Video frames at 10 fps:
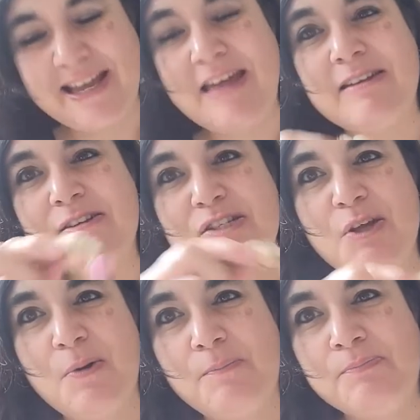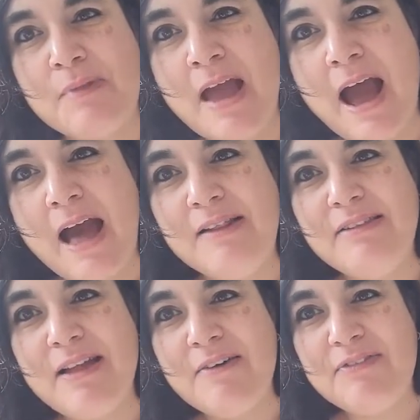together. So I
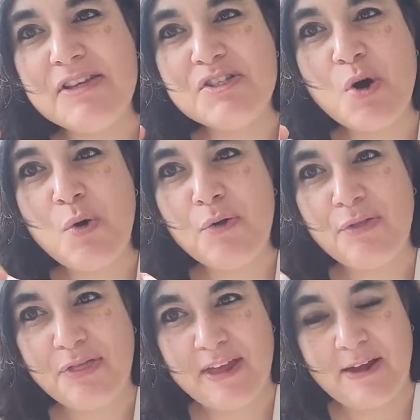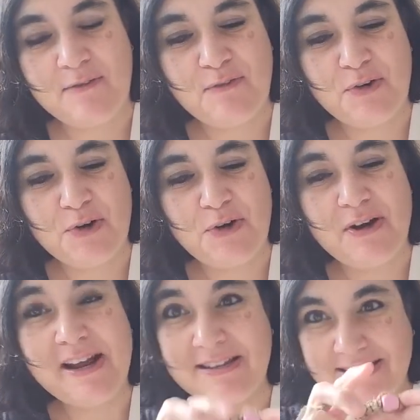love this whole thing for her,
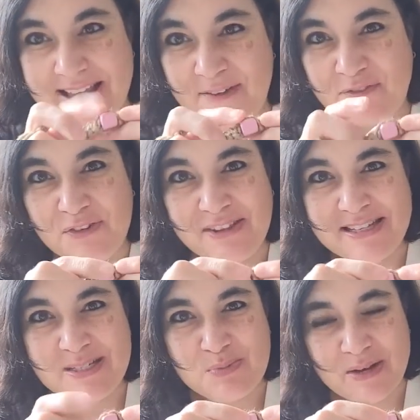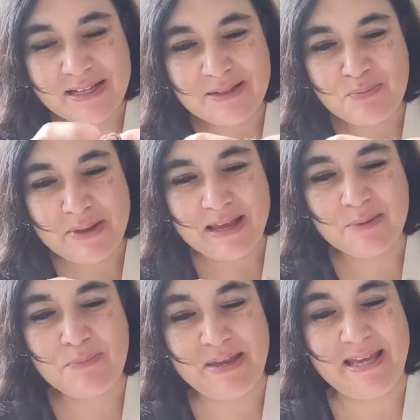except for this little
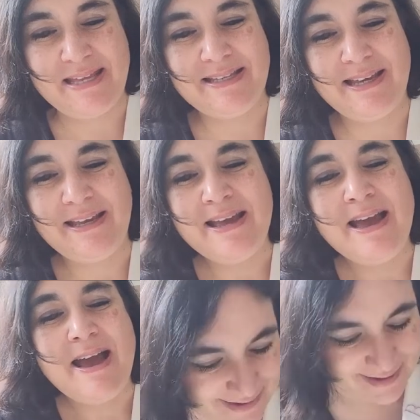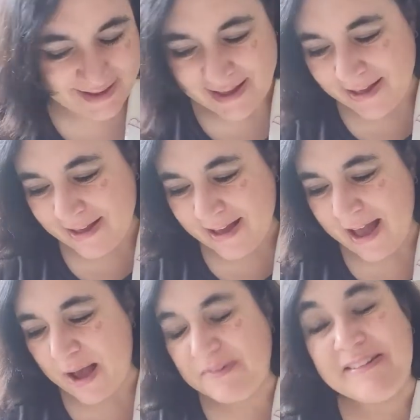pink bead.
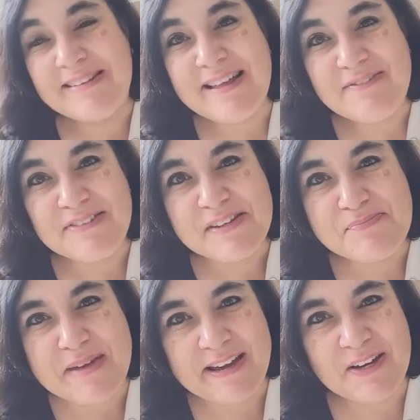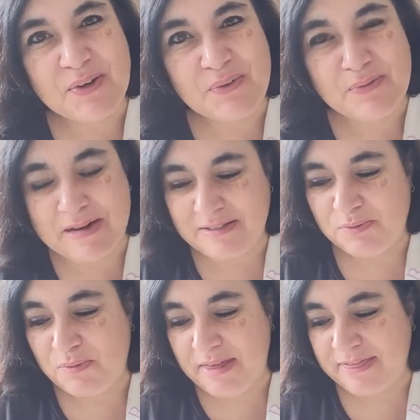I would love to make her
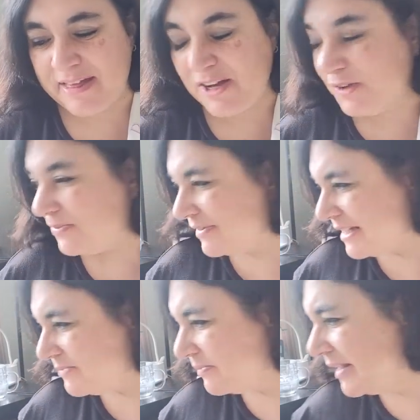one with a green